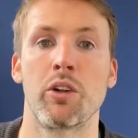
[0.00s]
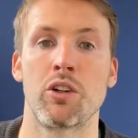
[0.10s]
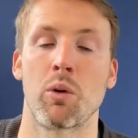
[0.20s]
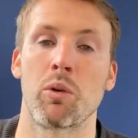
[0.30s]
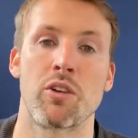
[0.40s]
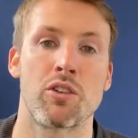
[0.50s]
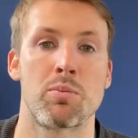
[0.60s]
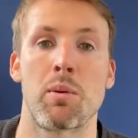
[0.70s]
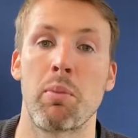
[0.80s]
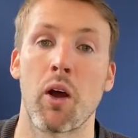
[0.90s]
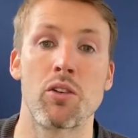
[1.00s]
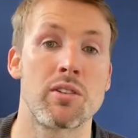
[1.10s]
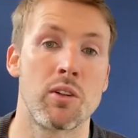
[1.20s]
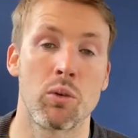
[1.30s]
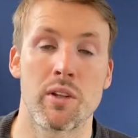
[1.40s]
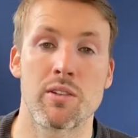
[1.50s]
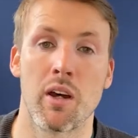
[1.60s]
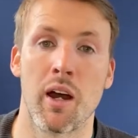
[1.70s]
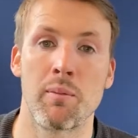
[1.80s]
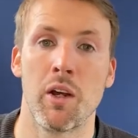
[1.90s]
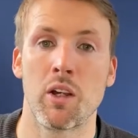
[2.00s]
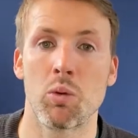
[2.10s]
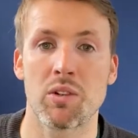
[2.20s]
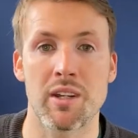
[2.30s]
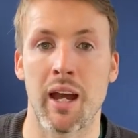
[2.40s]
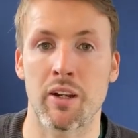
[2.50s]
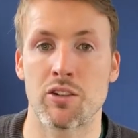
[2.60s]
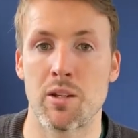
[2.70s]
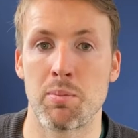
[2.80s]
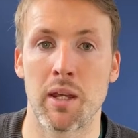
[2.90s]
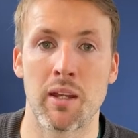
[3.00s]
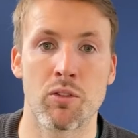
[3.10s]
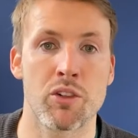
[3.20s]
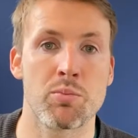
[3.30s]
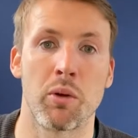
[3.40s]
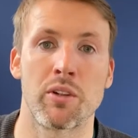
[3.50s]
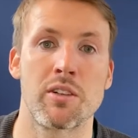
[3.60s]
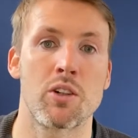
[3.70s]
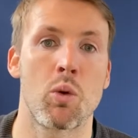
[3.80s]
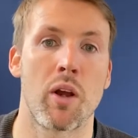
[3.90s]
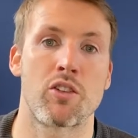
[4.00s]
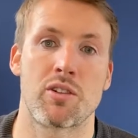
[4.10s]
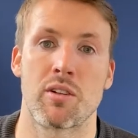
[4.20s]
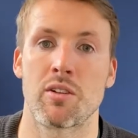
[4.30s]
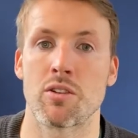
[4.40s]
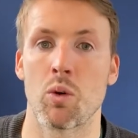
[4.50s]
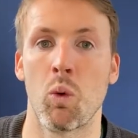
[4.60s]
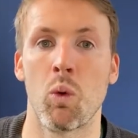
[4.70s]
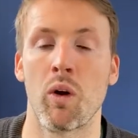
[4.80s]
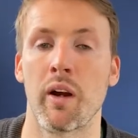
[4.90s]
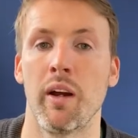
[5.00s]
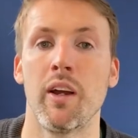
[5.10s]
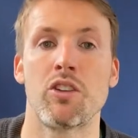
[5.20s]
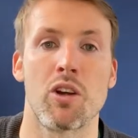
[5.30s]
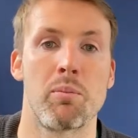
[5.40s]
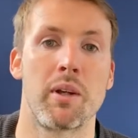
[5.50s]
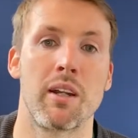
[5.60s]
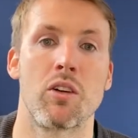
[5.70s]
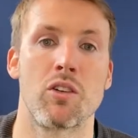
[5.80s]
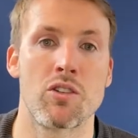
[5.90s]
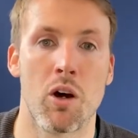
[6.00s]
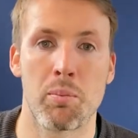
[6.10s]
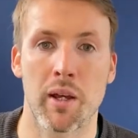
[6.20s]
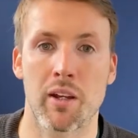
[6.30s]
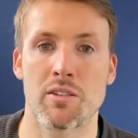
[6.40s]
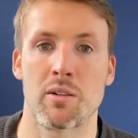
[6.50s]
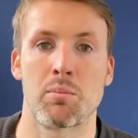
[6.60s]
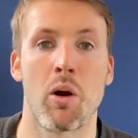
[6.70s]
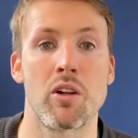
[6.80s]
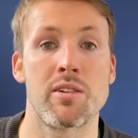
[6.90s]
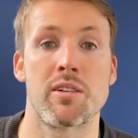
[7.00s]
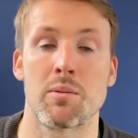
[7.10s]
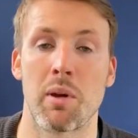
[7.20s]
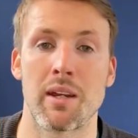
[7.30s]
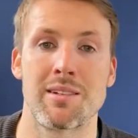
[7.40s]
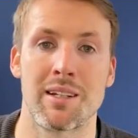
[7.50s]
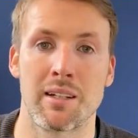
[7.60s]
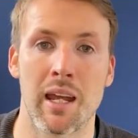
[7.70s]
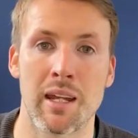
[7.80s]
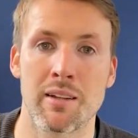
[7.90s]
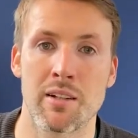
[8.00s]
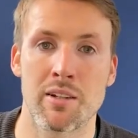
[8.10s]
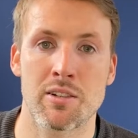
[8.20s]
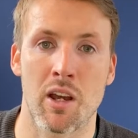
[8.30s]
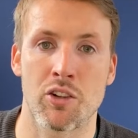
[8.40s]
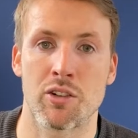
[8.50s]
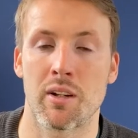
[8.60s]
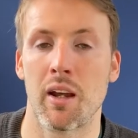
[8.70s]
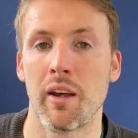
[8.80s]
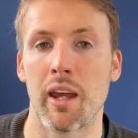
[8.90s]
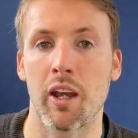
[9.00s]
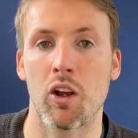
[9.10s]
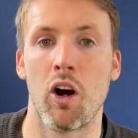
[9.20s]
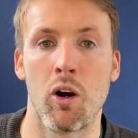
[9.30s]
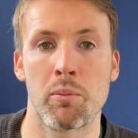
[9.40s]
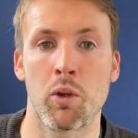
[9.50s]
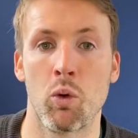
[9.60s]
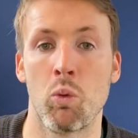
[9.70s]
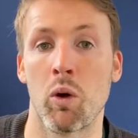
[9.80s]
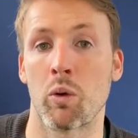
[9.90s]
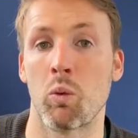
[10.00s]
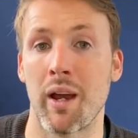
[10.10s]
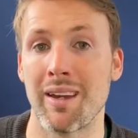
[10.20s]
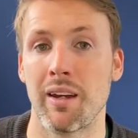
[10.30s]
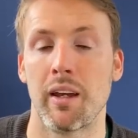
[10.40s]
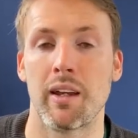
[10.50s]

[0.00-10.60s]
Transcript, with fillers: You don't want to just be posting all the time. You want to actually be responding to questions or jumping in on topics and participating in the discussion. It can't be all one way.